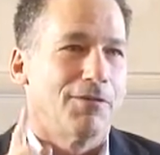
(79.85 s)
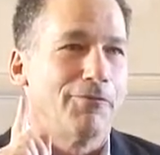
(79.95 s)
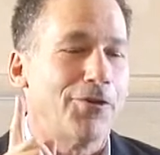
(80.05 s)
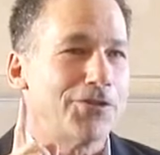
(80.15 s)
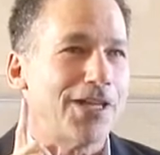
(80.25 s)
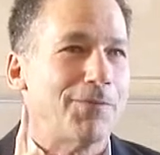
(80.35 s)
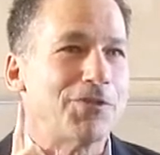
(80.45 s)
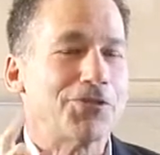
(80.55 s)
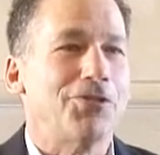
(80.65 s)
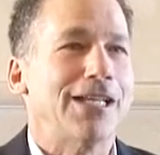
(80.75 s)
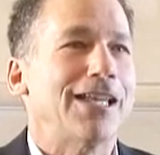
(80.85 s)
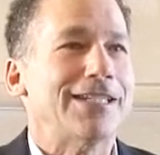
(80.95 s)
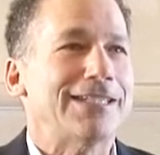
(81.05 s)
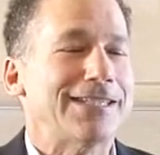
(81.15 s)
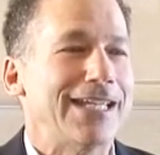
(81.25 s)
First obstacle I'd
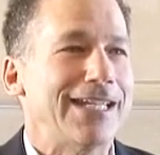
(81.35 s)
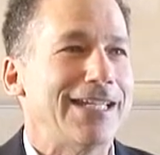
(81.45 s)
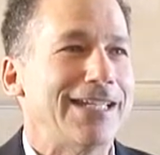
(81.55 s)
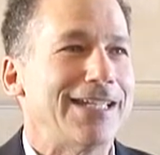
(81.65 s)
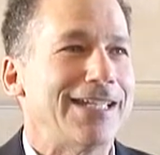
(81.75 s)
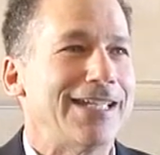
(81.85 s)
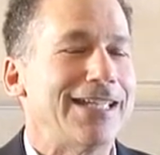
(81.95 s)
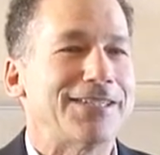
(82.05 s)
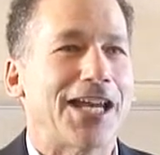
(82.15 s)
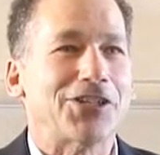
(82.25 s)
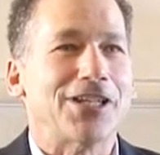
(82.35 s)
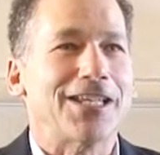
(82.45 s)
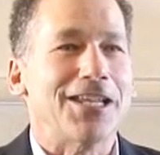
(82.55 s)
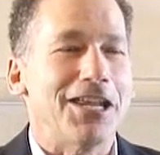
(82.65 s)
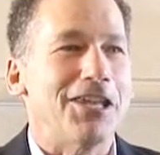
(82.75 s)
like to say is
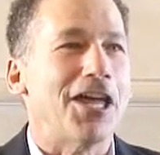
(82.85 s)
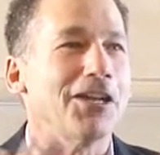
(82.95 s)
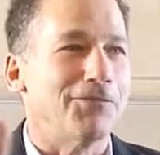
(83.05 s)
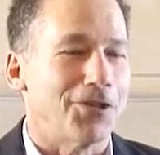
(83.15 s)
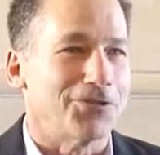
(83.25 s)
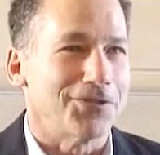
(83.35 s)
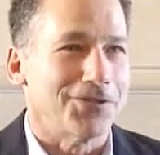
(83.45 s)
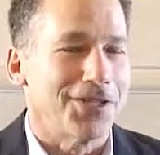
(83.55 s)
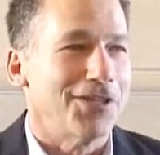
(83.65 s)
actually none of those.